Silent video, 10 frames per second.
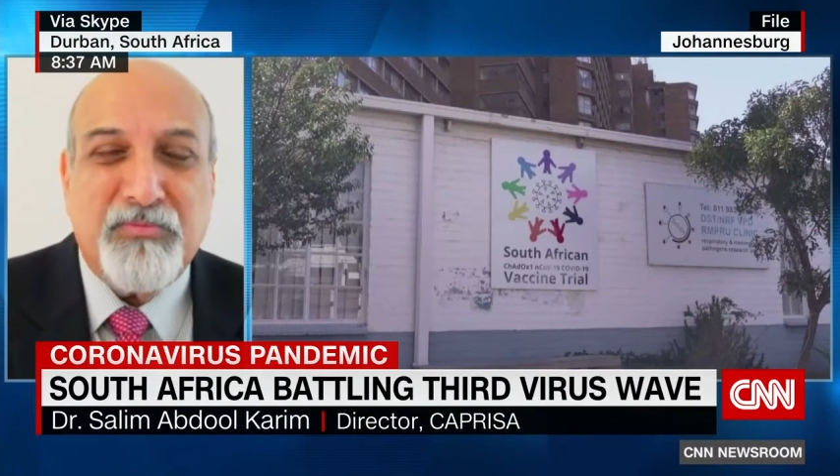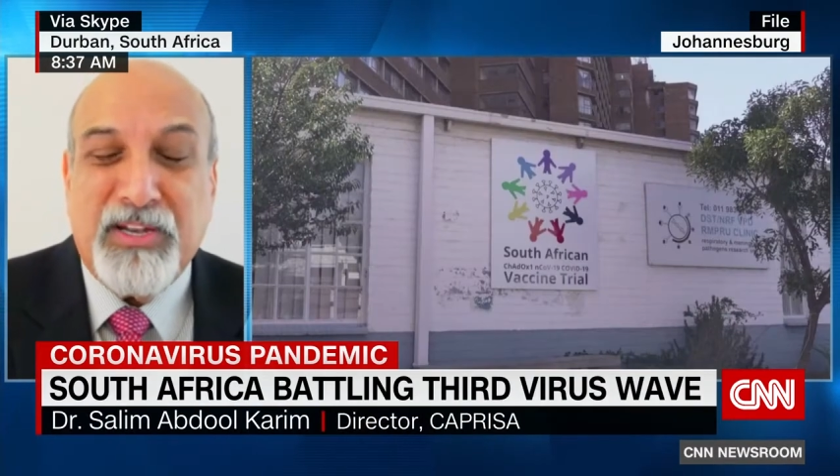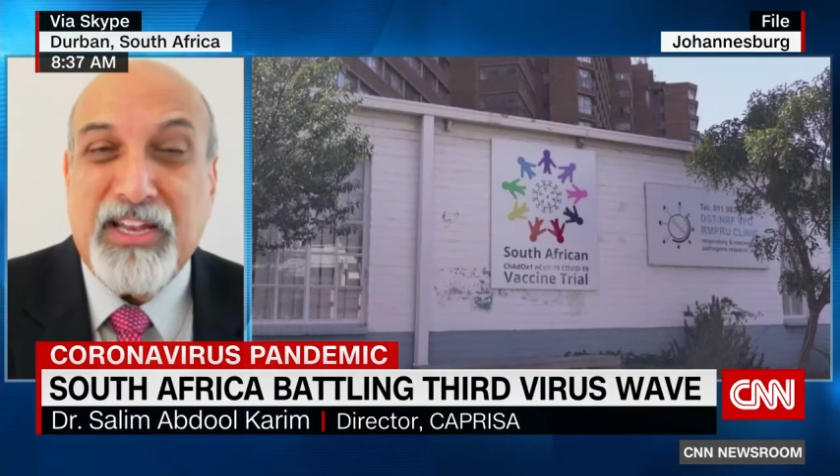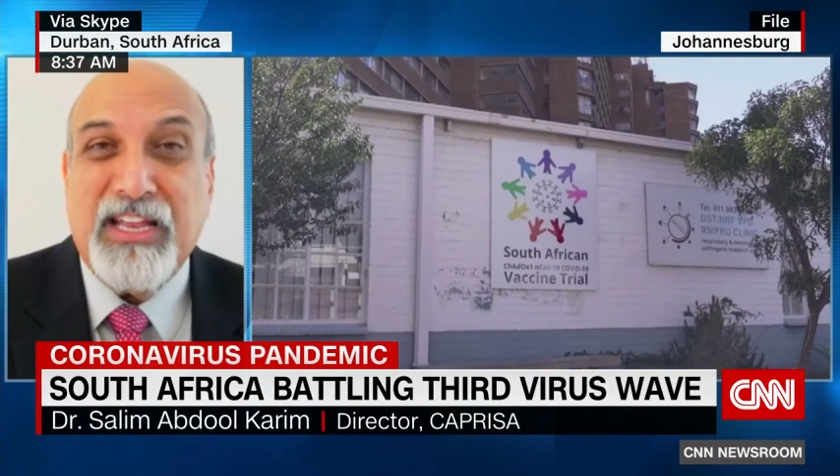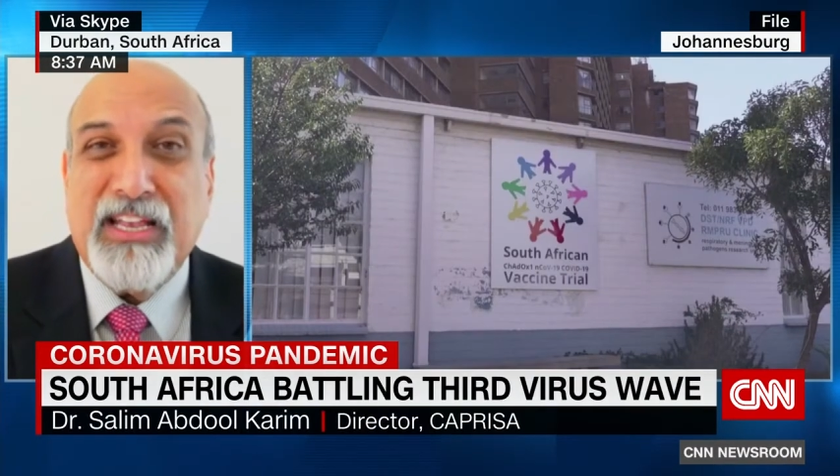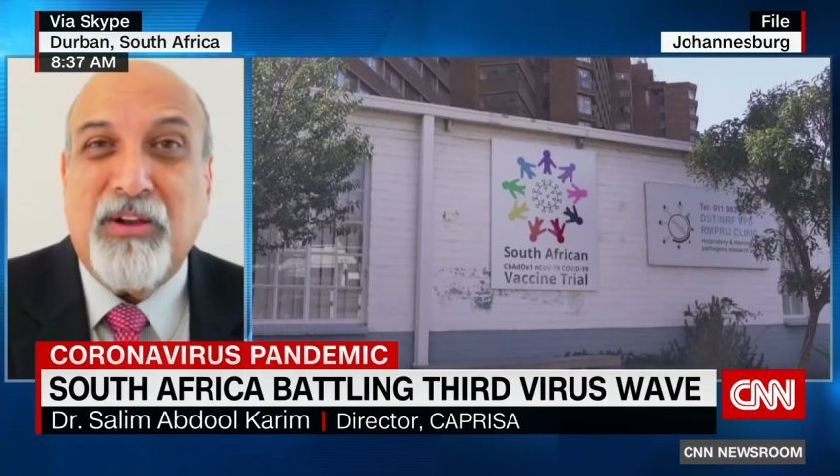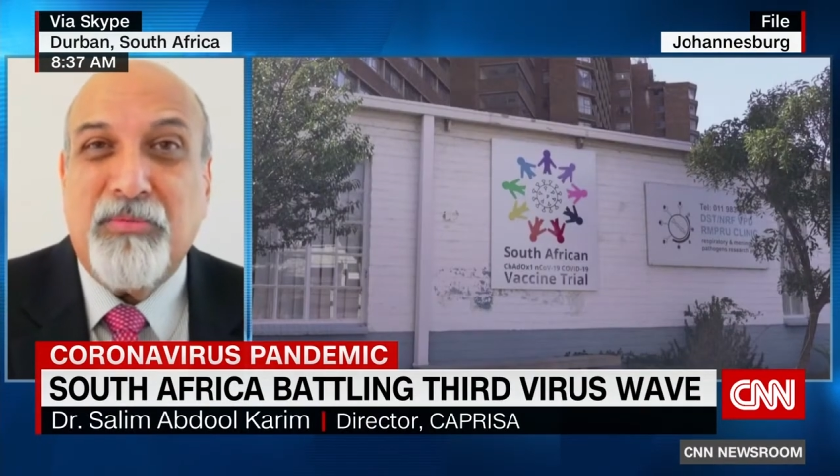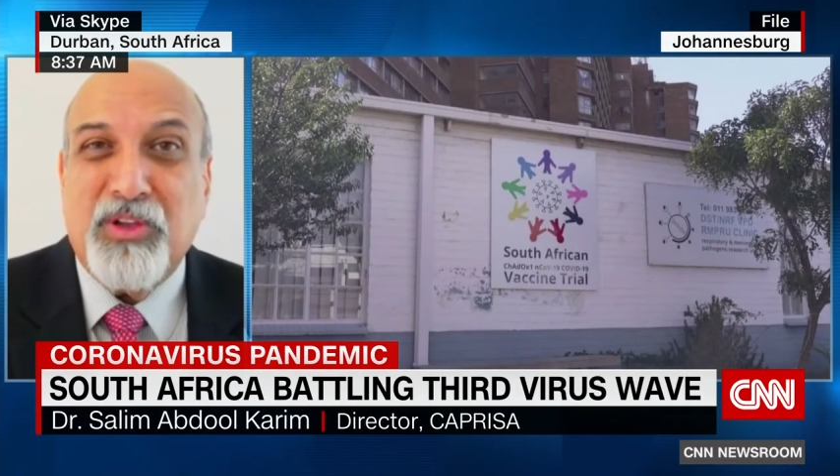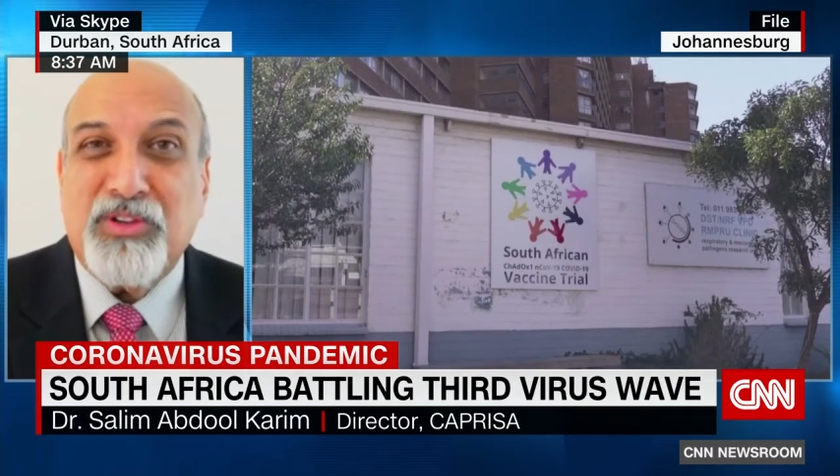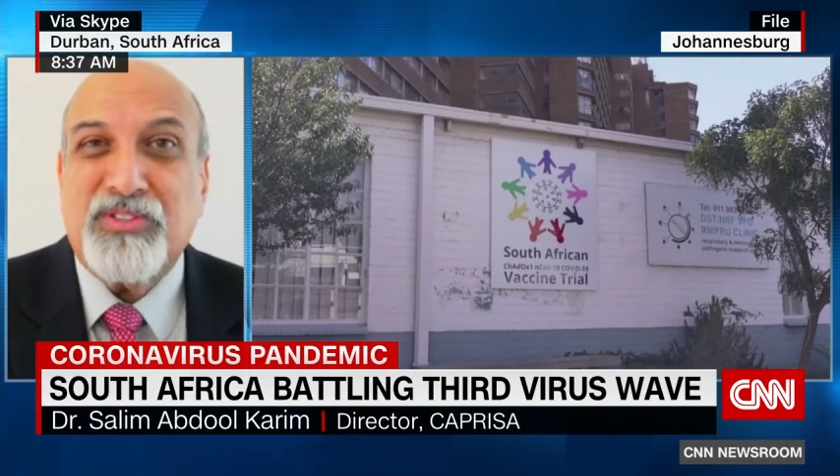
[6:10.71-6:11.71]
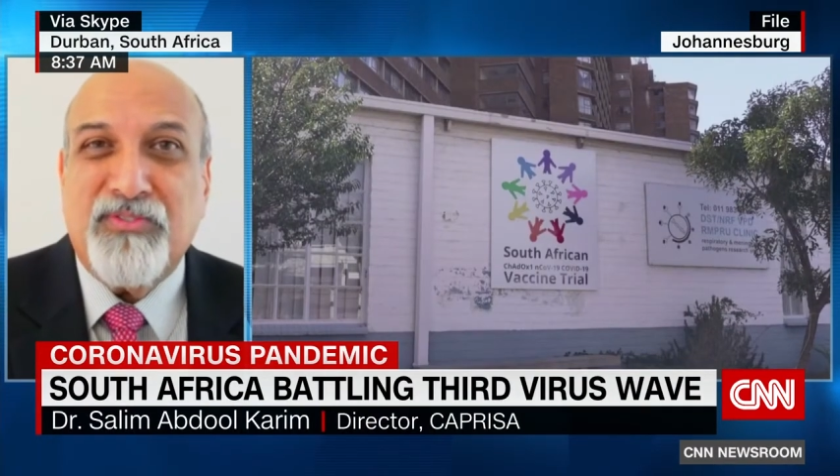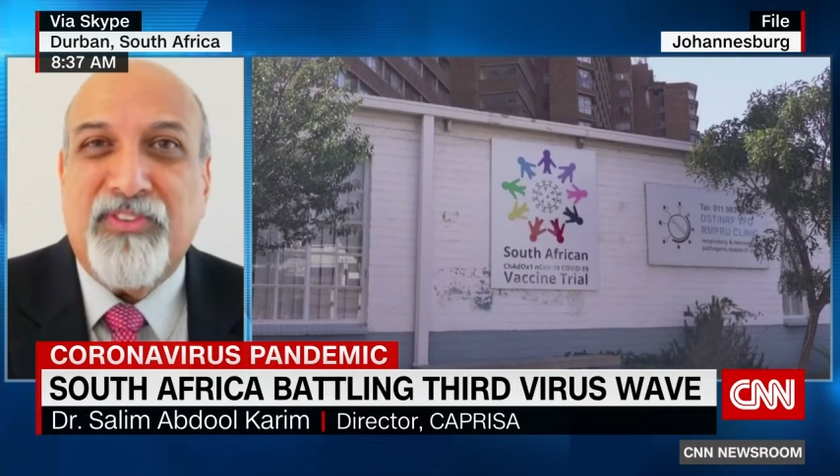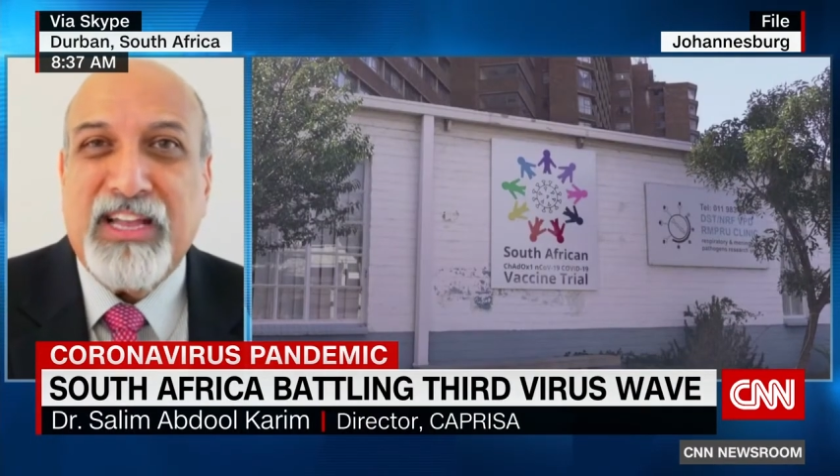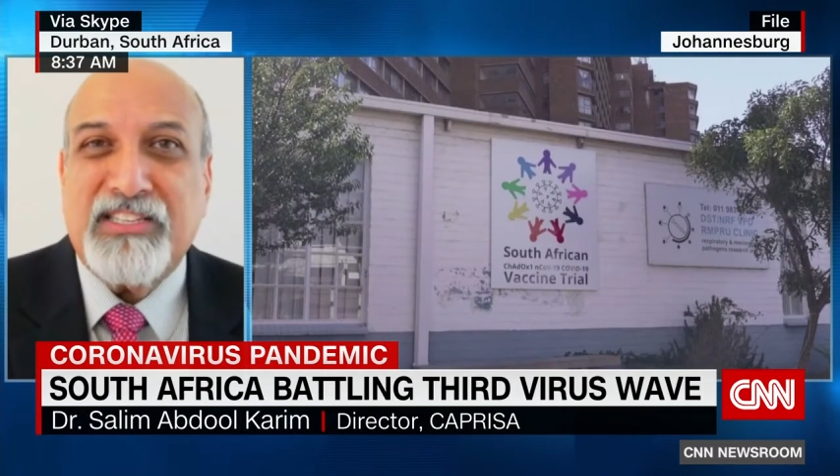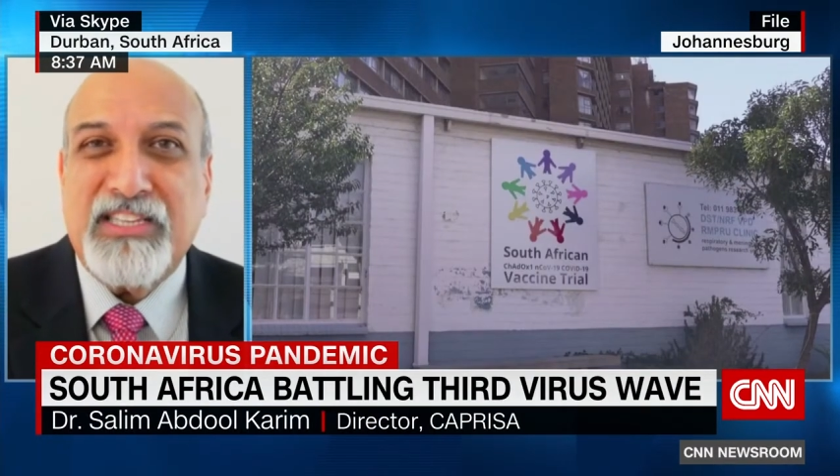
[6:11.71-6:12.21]
But right now, because of
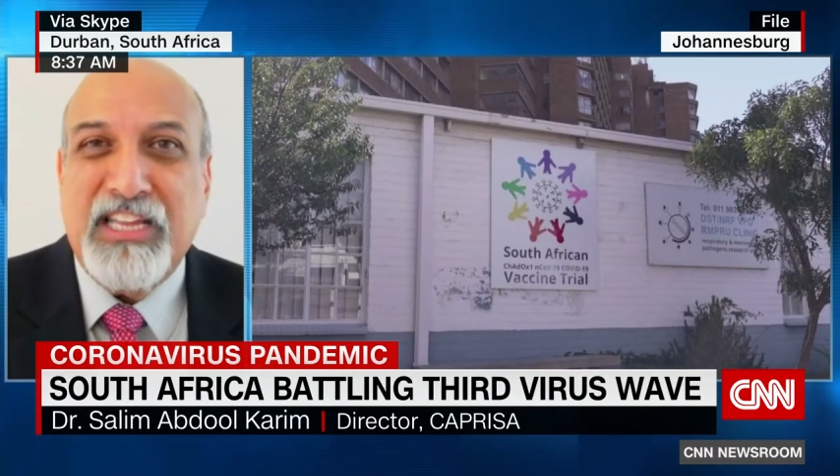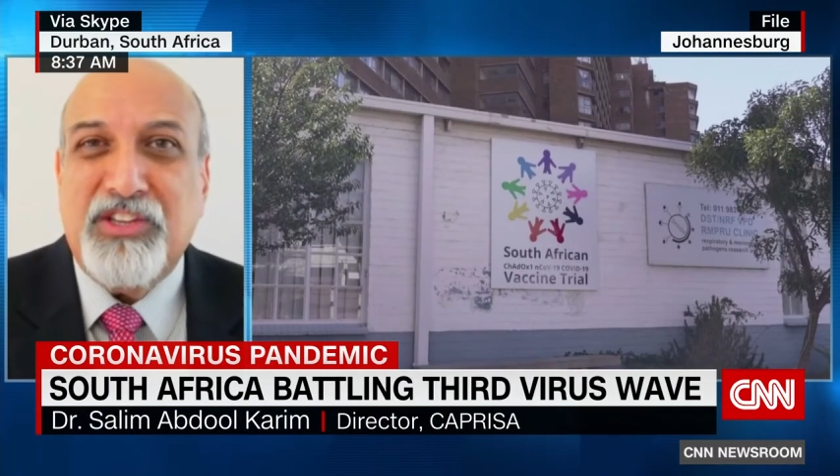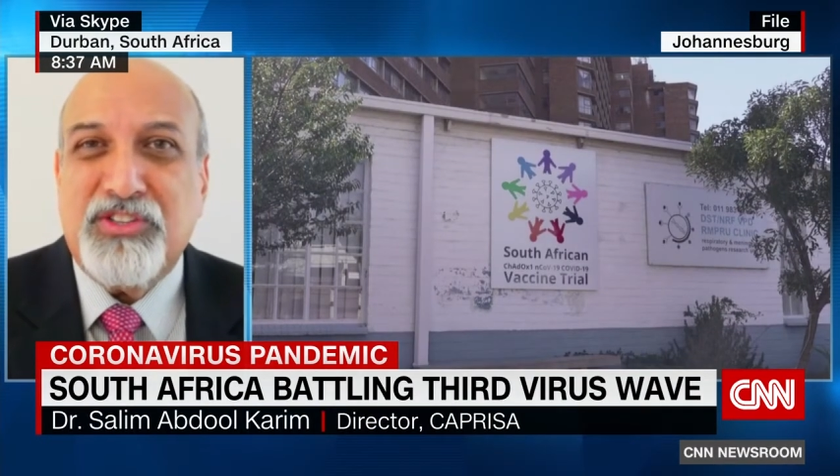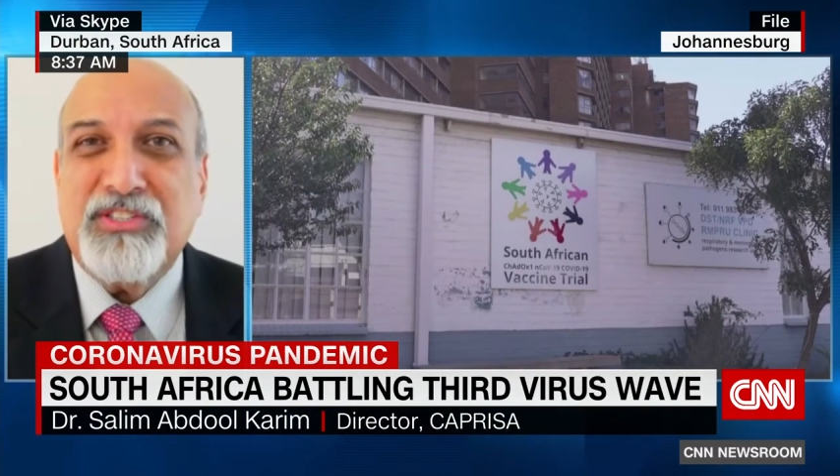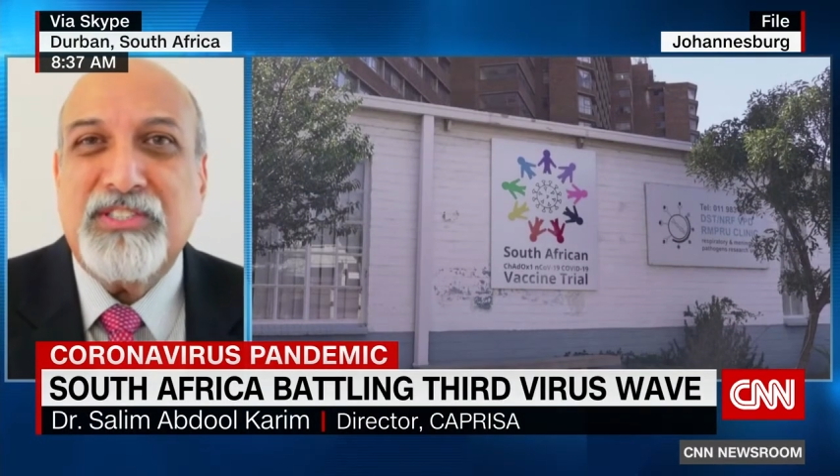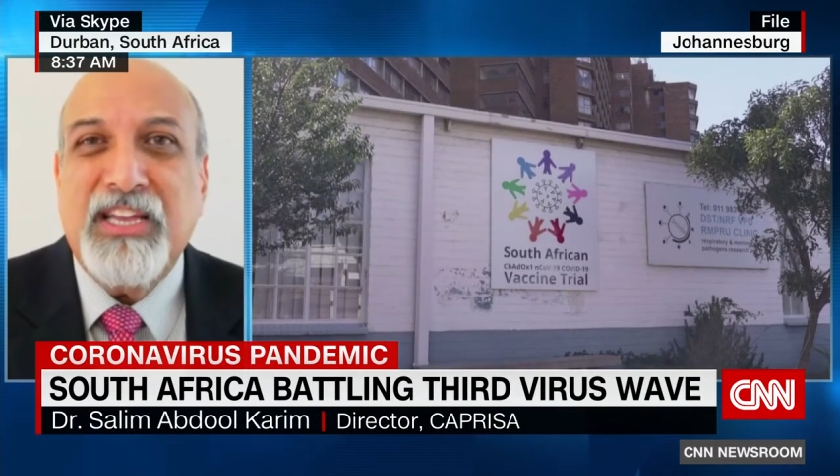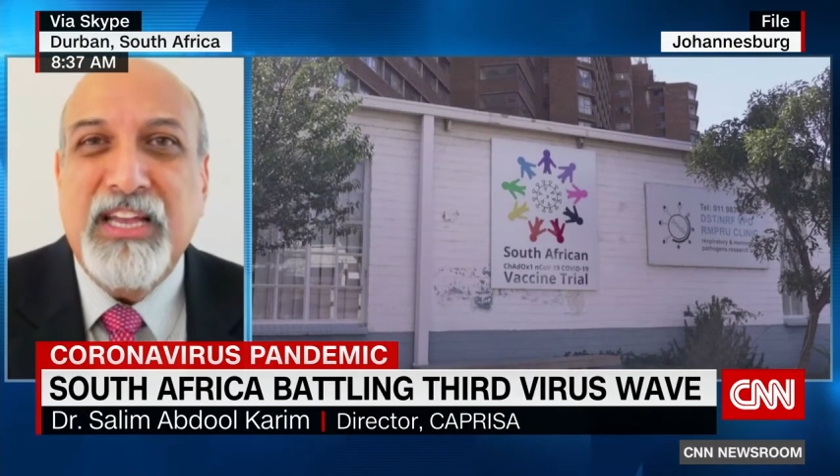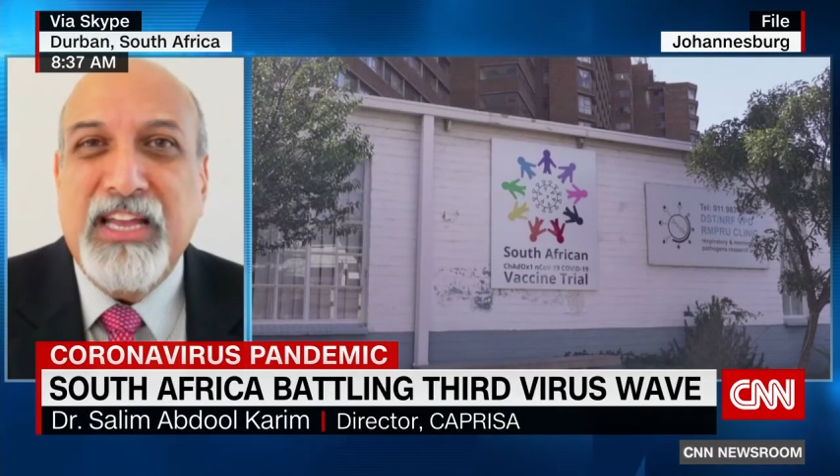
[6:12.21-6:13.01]
vaccinations,